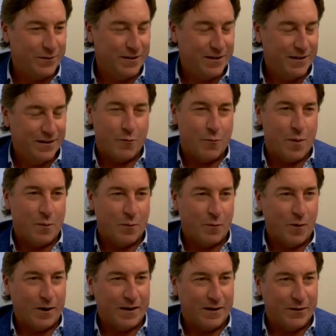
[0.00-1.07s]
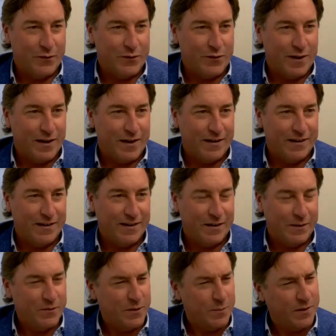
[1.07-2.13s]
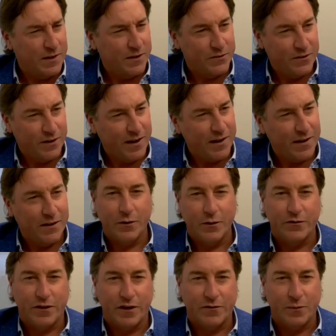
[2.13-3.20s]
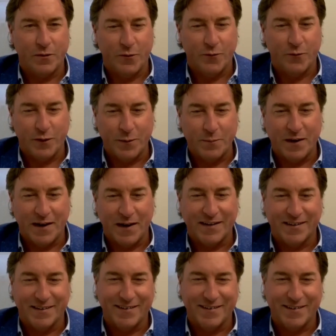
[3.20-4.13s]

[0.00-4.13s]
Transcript: And I remember walking outside, he comes up, he goes, hey, you always ask me for feedback.